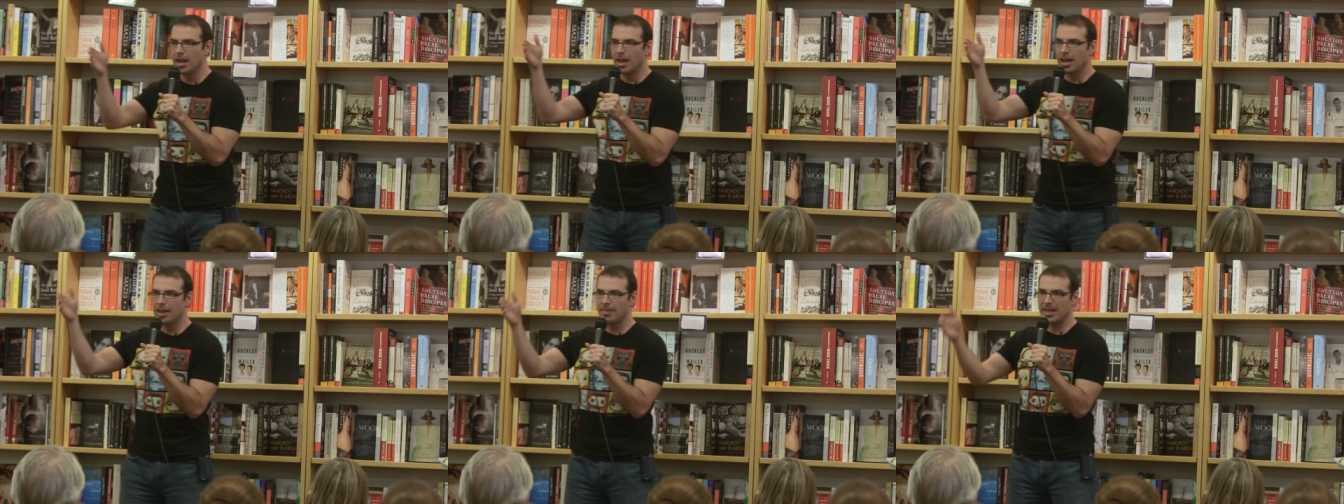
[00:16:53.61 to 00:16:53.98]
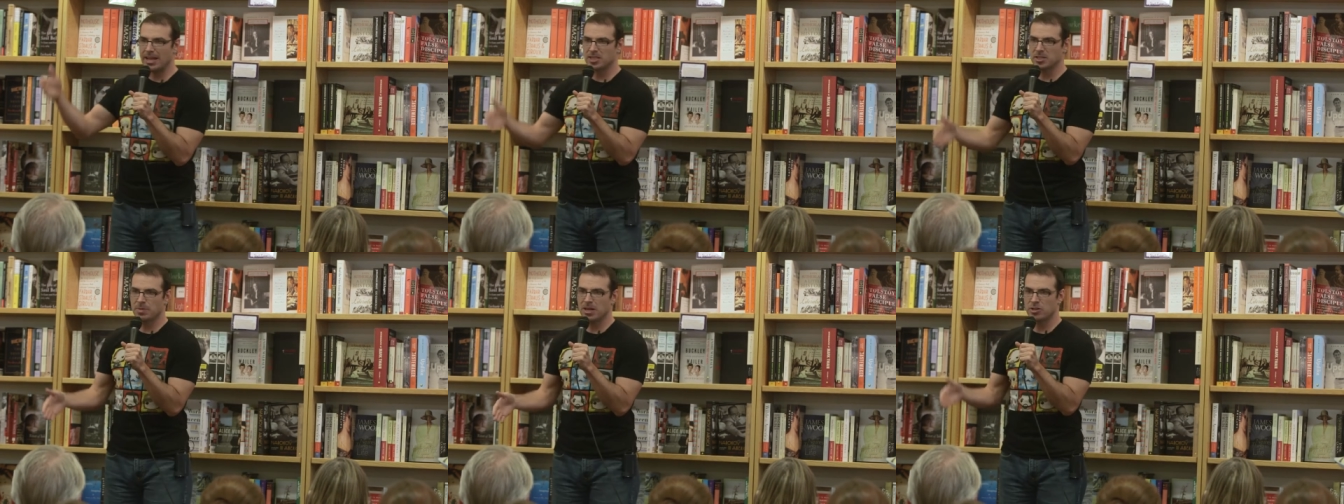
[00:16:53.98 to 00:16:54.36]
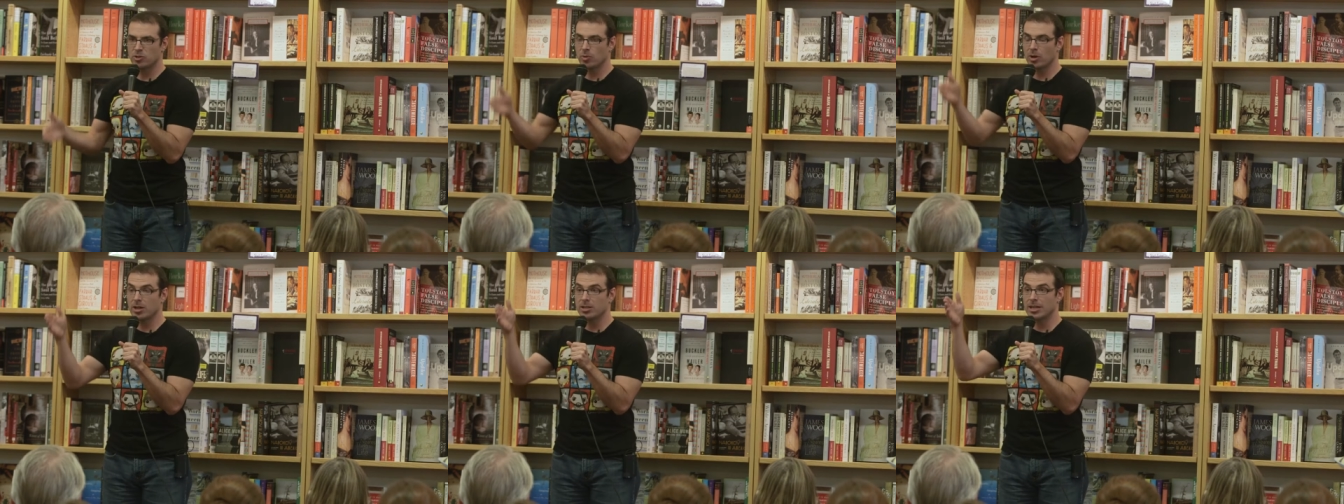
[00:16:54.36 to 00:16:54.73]
and that space
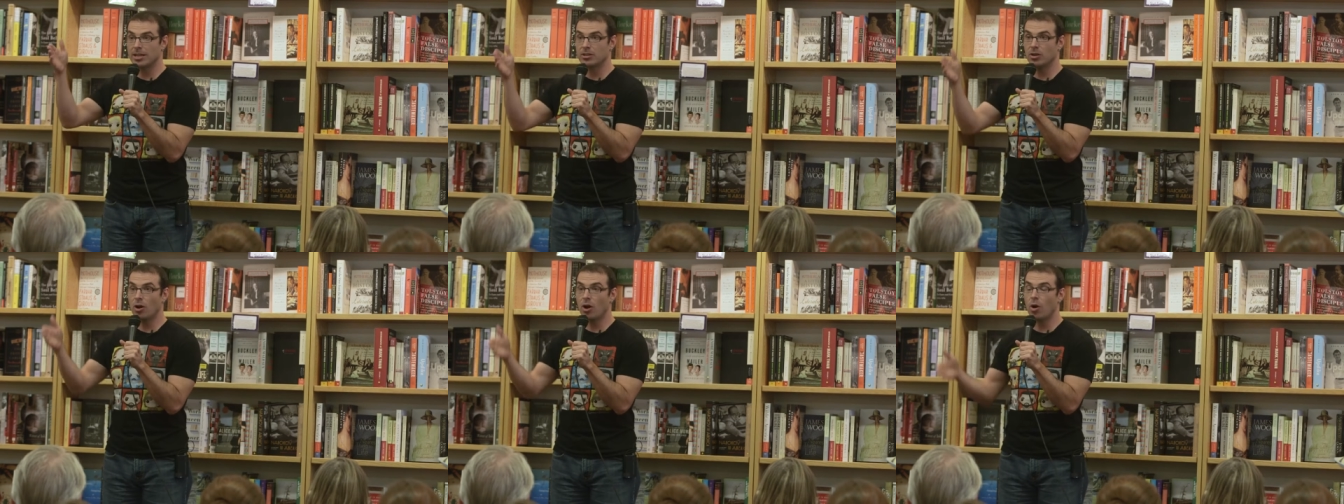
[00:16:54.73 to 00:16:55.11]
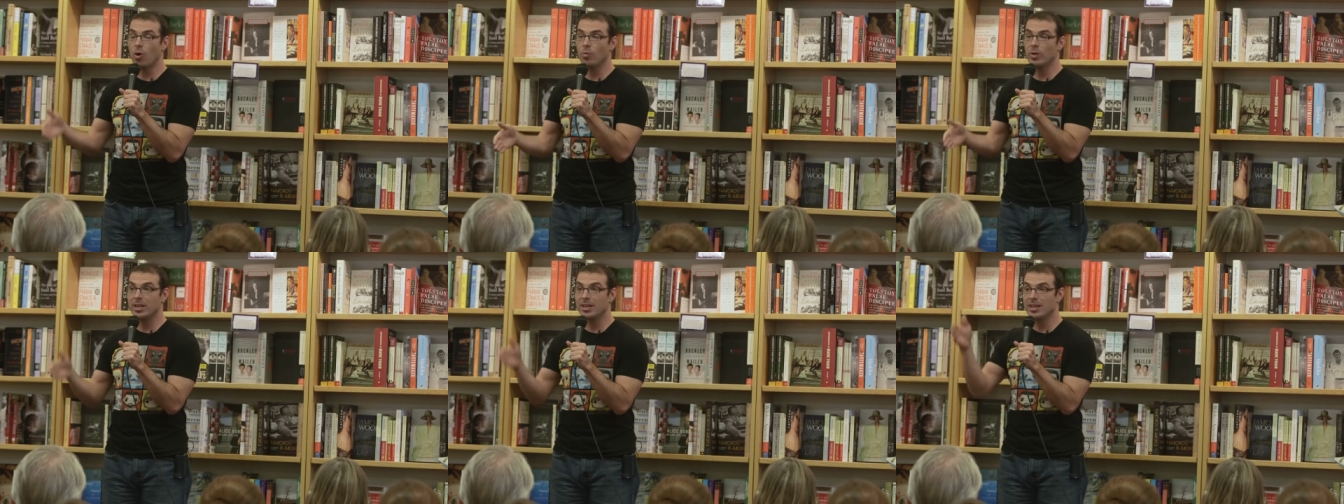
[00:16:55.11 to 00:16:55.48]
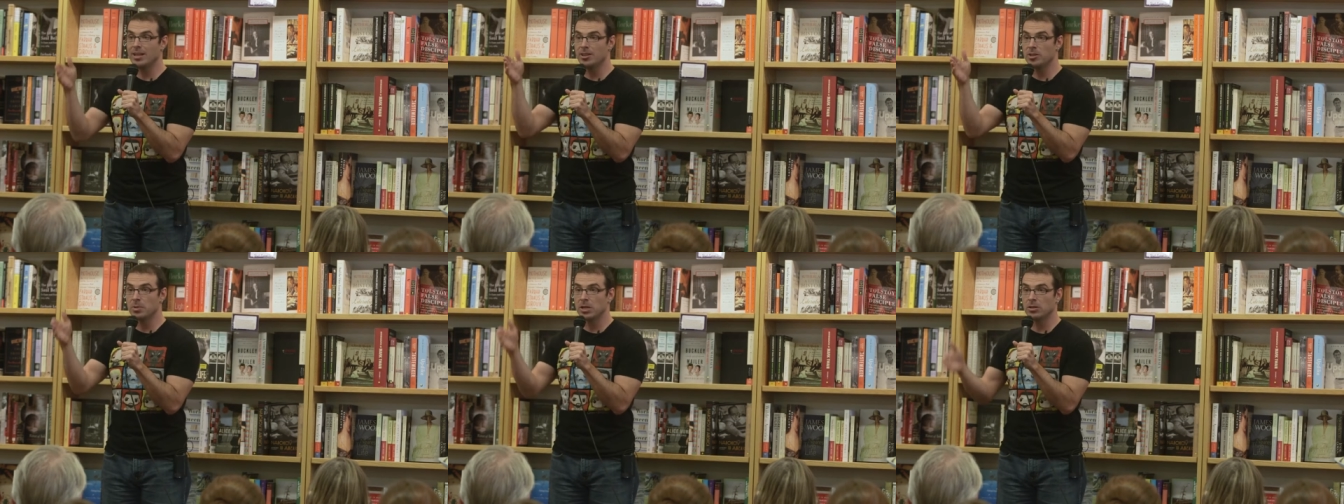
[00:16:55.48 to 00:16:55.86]
where it's like, oh, we
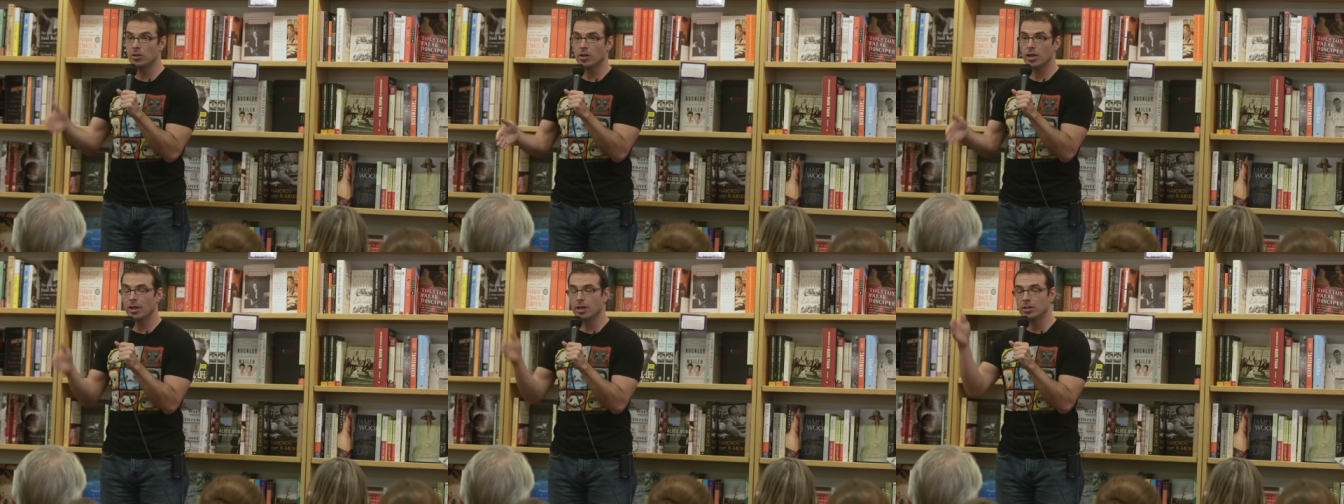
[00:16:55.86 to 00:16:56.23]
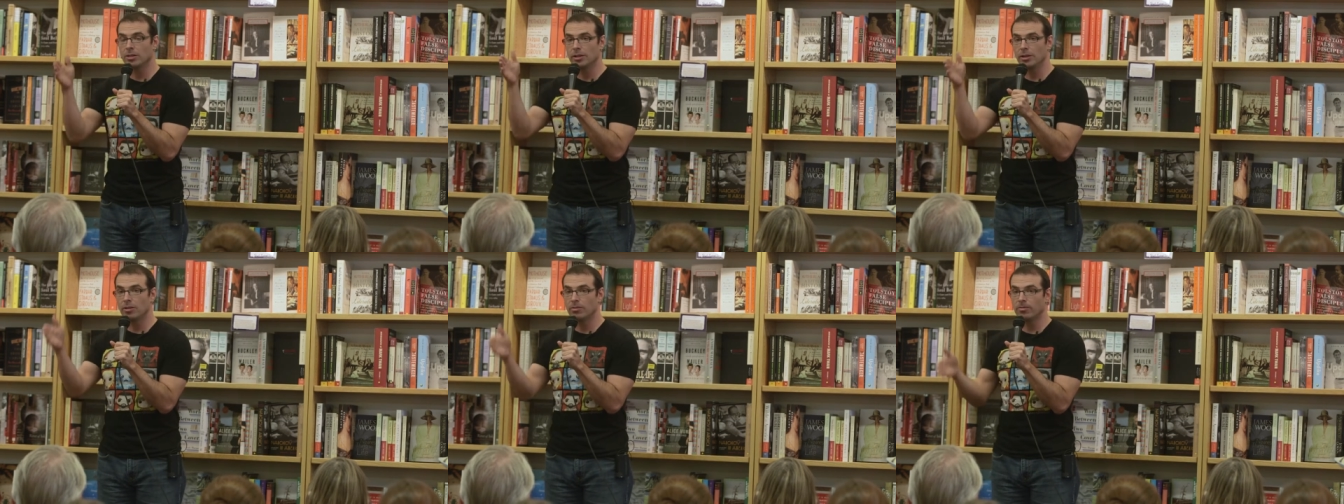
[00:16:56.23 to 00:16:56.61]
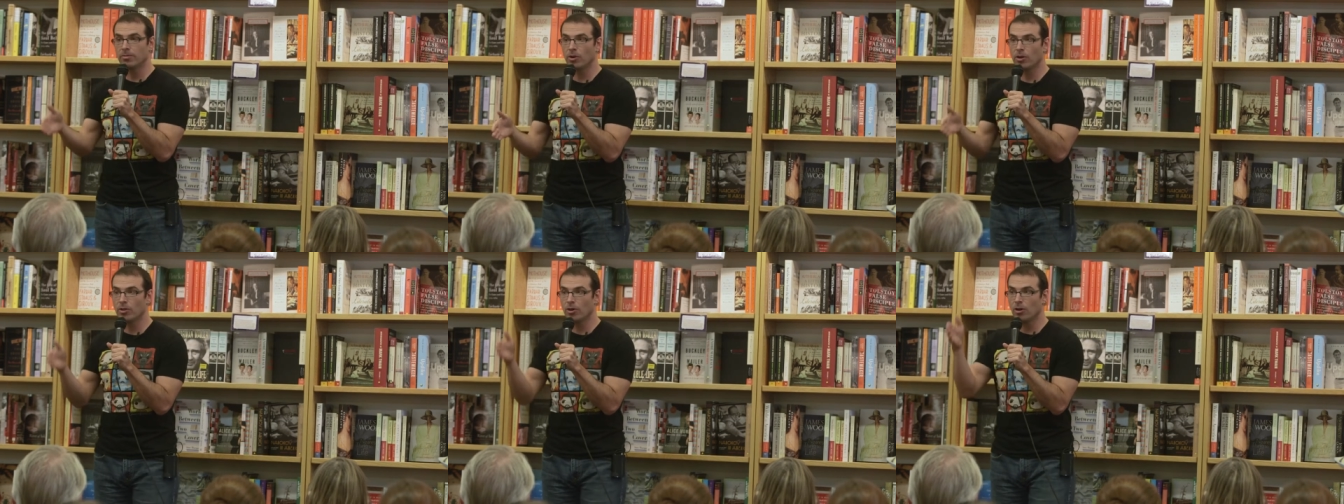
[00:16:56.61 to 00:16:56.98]
needed to be looking a little
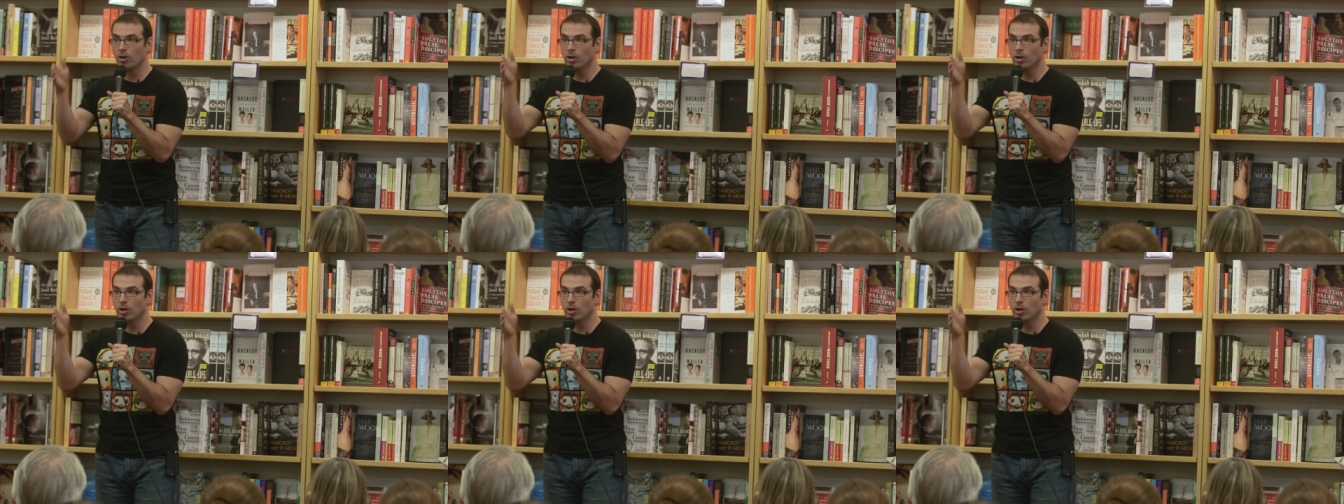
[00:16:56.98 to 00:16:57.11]
further,